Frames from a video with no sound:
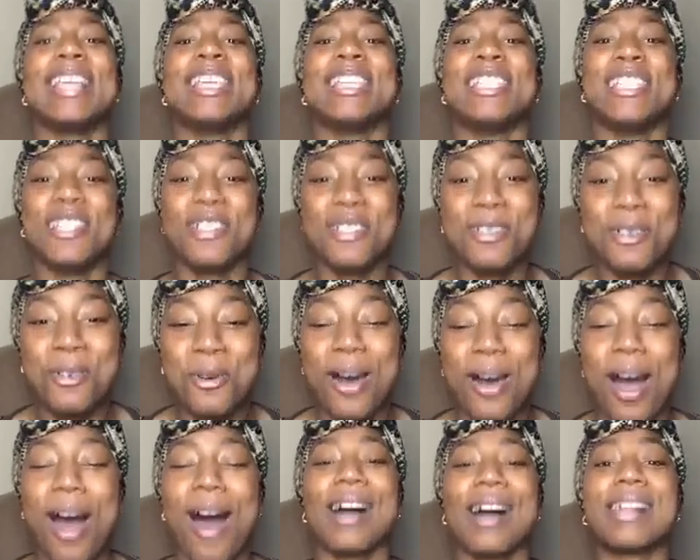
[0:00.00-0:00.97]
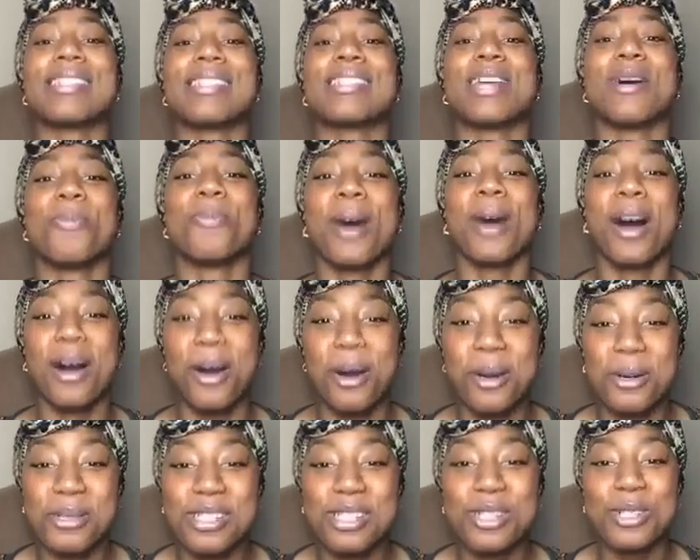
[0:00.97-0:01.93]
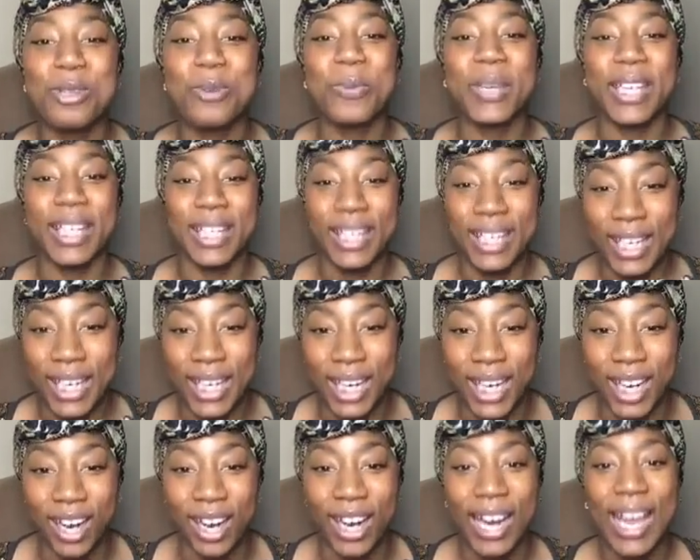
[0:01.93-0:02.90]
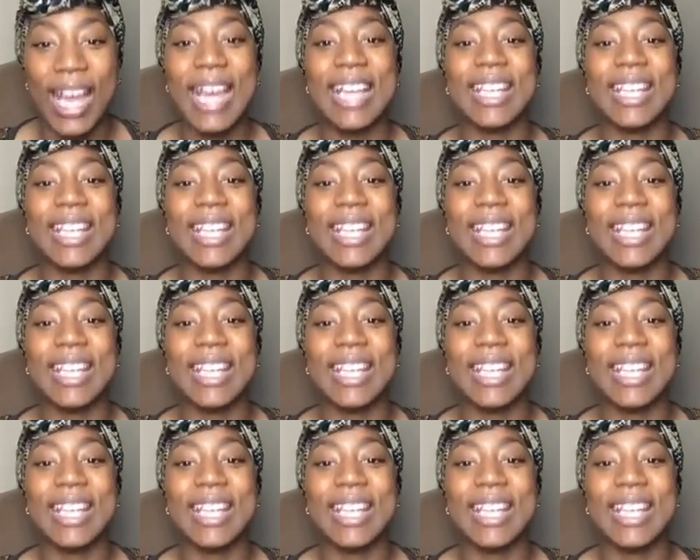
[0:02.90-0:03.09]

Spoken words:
You are supposed to be here.